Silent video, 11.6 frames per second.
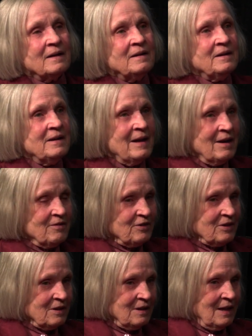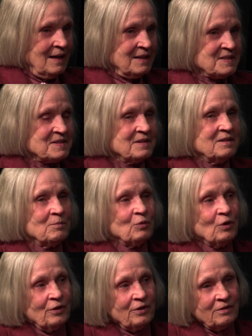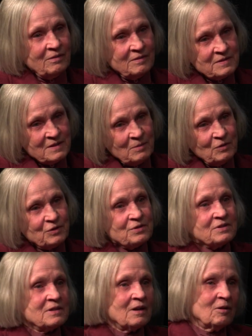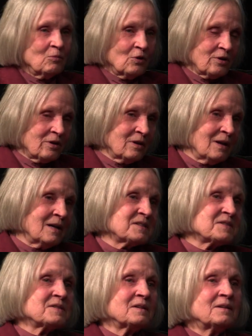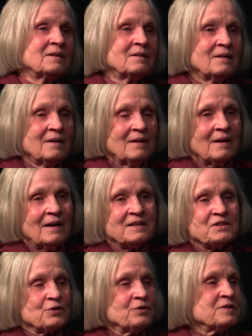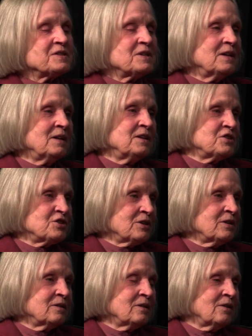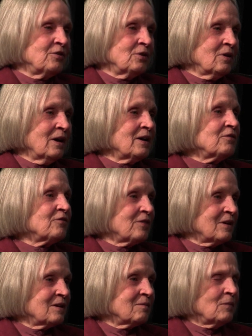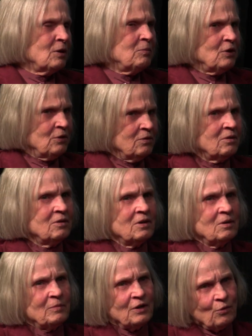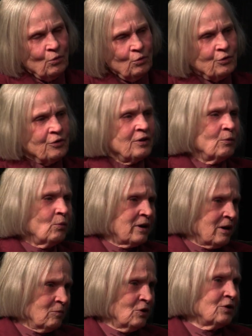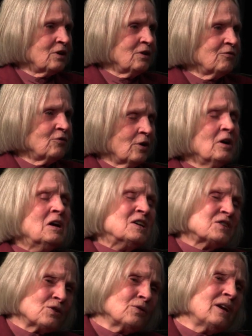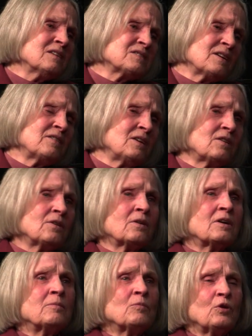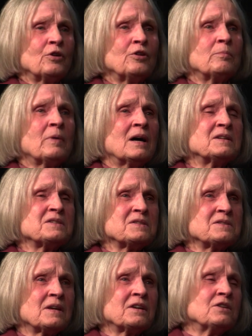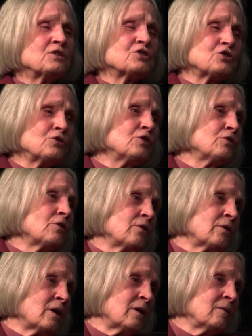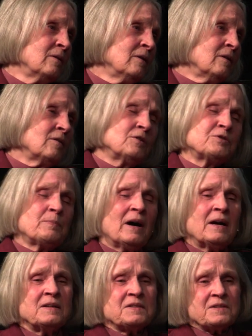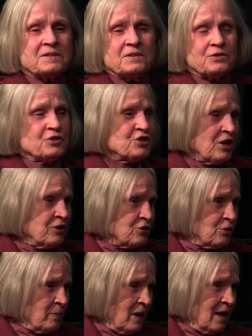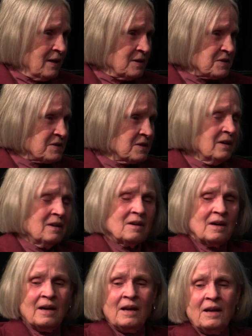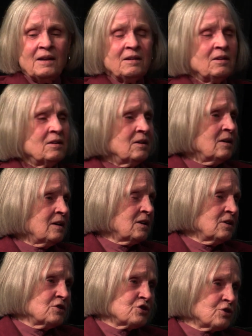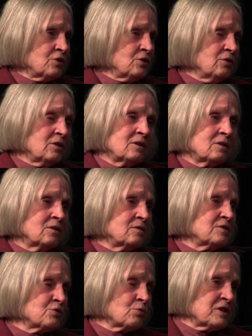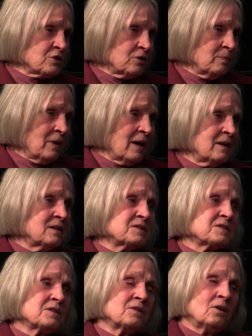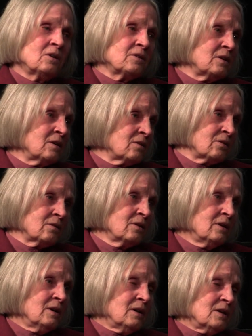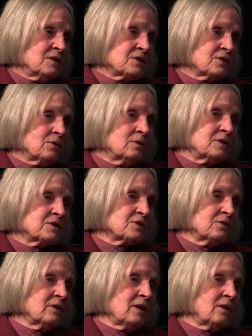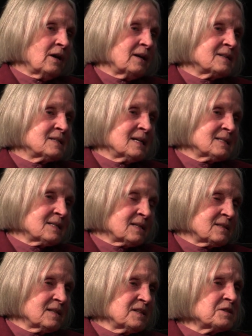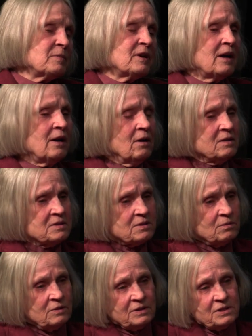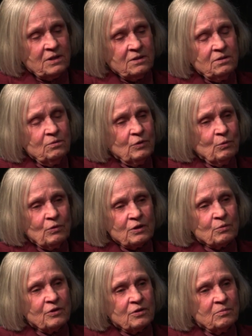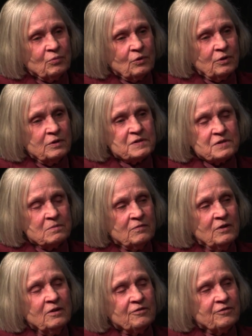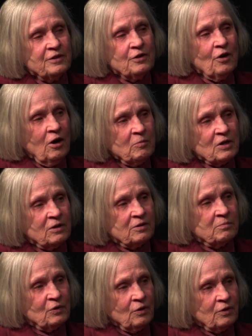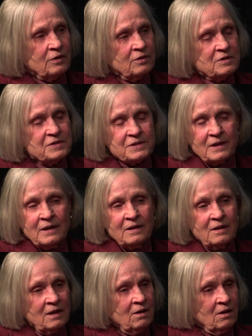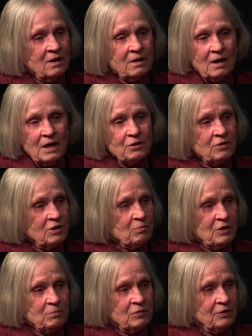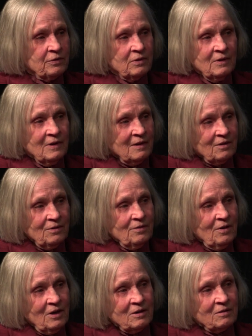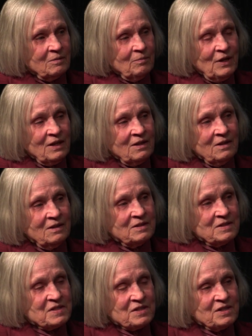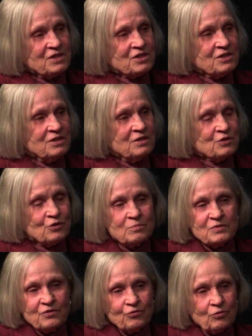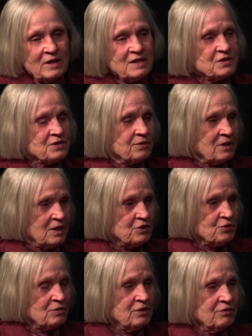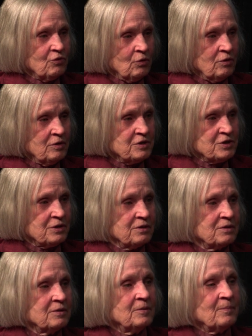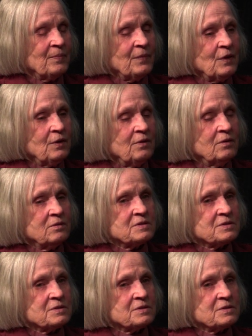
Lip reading: Nevertheless, an employer is able to tell more or less at certain stage of your life that maybe you're a little bit older than what I'm looking for. So yes, I think there are employer biases. I can assure you there are. There's biases, there's gender bias, and I can assure you that there's racial bias and all the other. So certainly that does exist, but I also will tell you, we work with employers, some phenomenal employers, and they are hiring people. They're not making a distinction in terms of race or country of origin, you know.